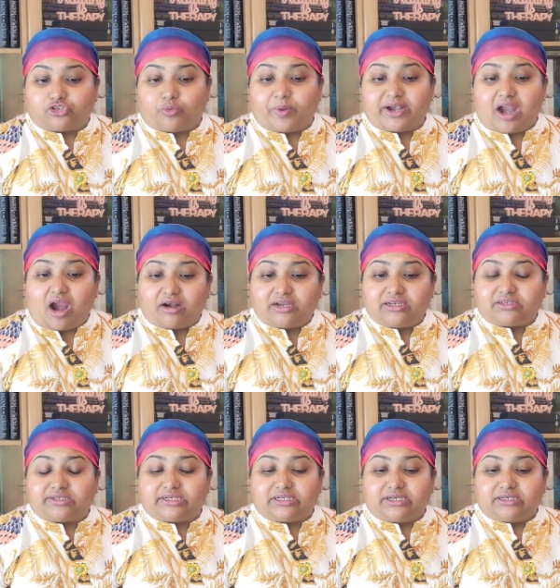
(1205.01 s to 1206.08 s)
So when
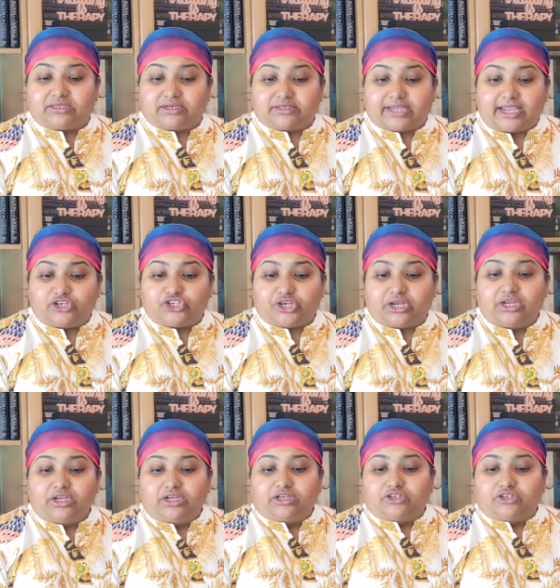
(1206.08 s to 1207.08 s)
Archie's city is in danger,